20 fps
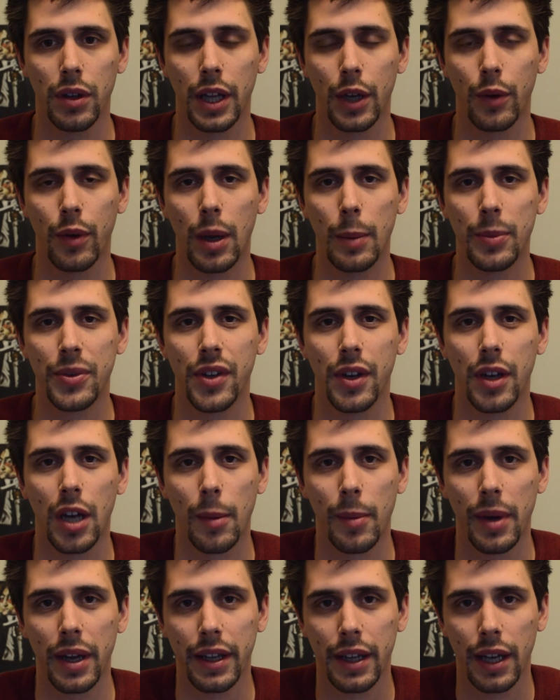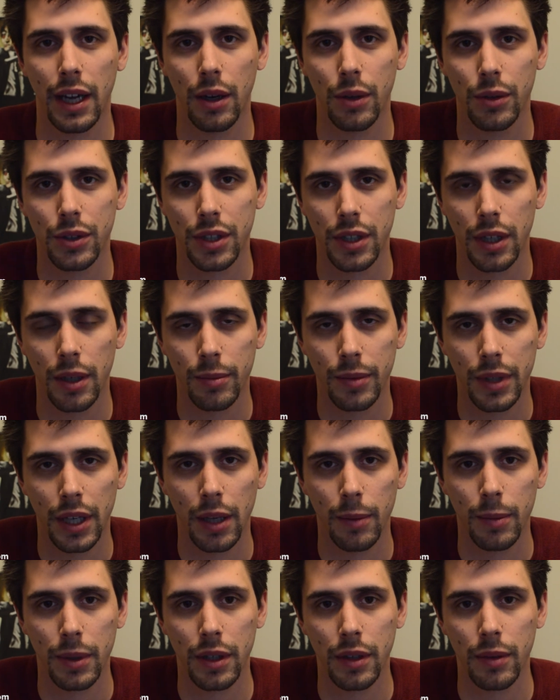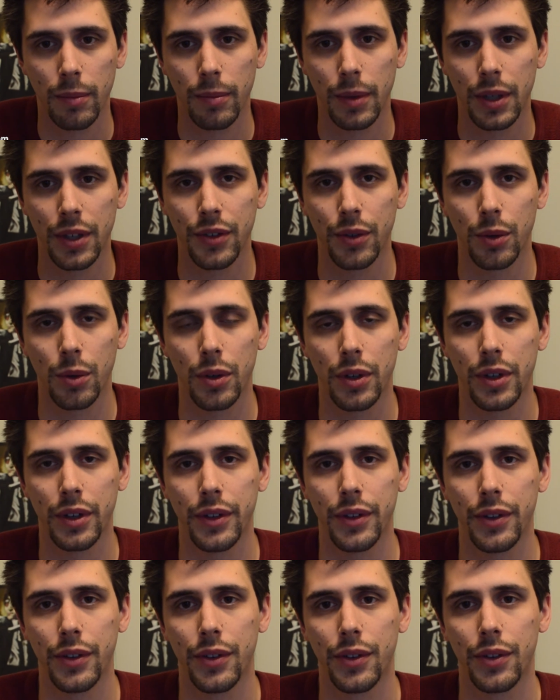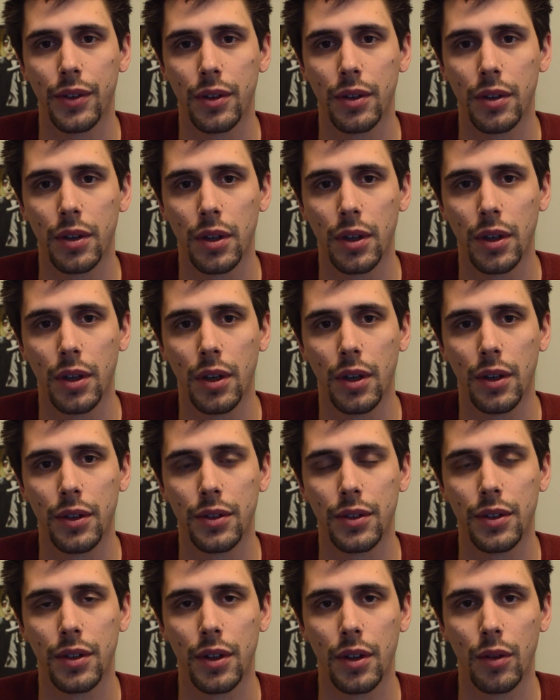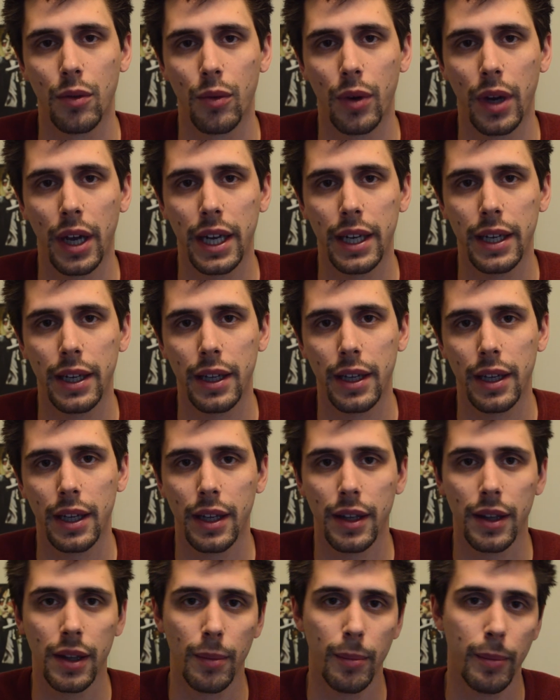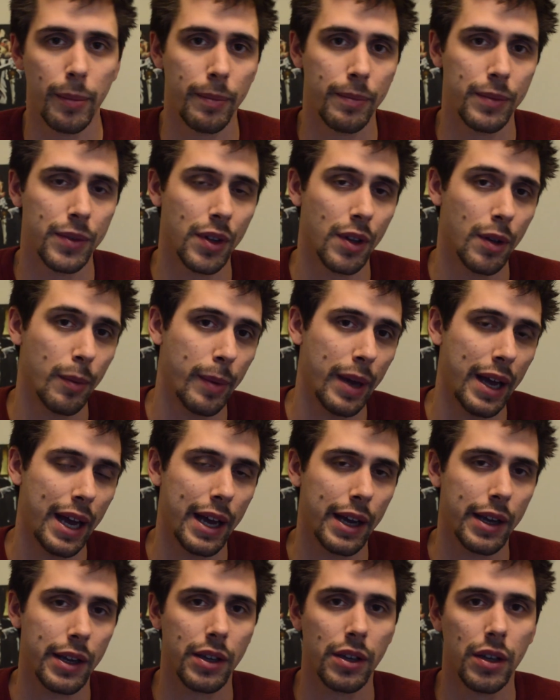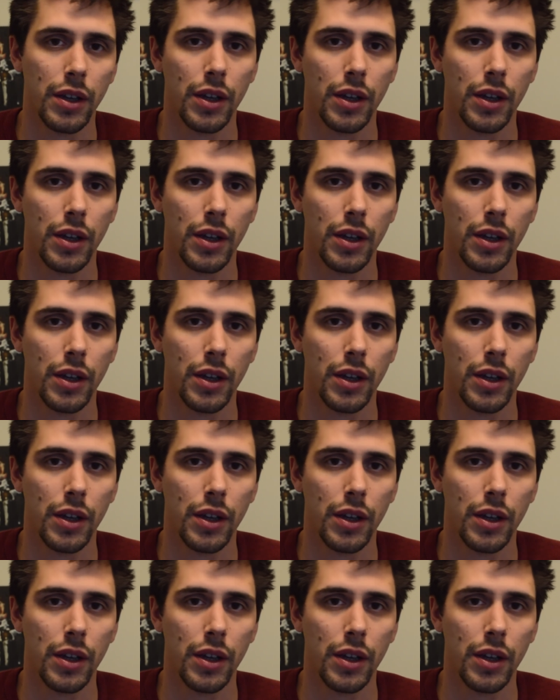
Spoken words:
Like when I'm sitting on my couch and I'm gaming, my door is to the right and to the back.